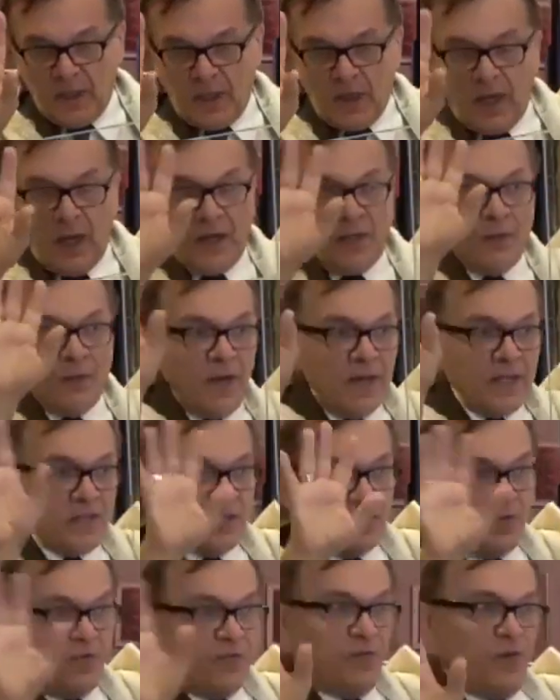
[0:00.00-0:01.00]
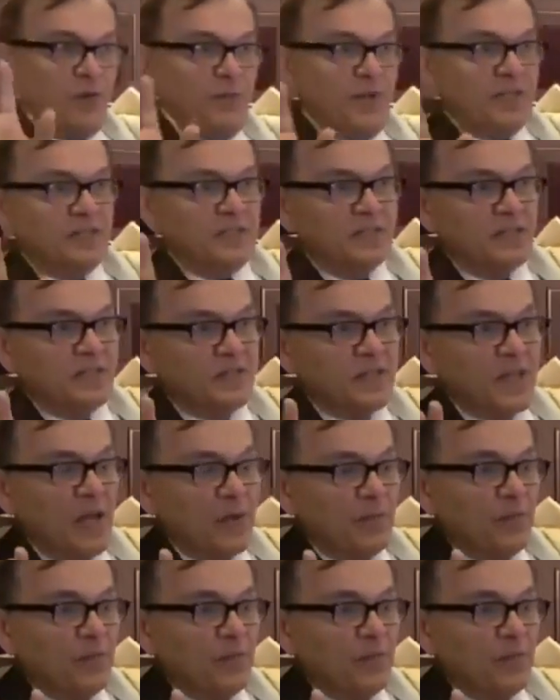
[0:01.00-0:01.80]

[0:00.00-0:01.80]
Otherwise, the format is the same.